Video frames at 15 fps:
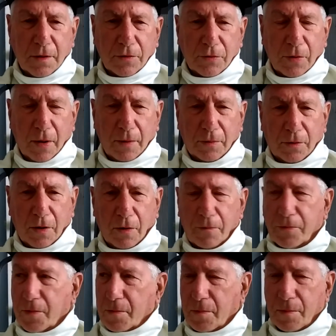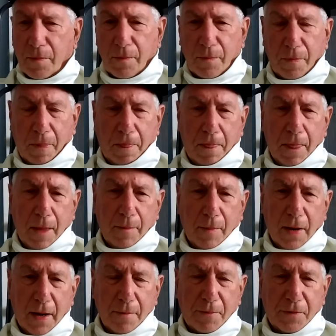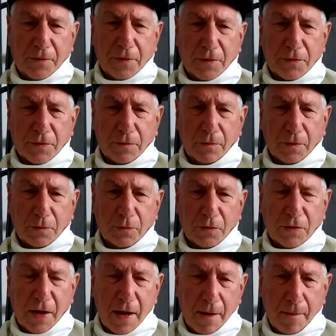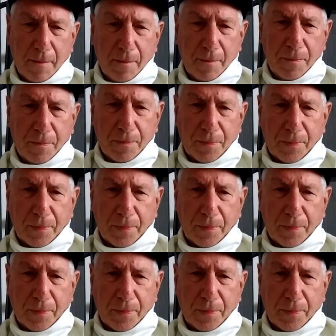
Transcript: So I would go from my position, which was M,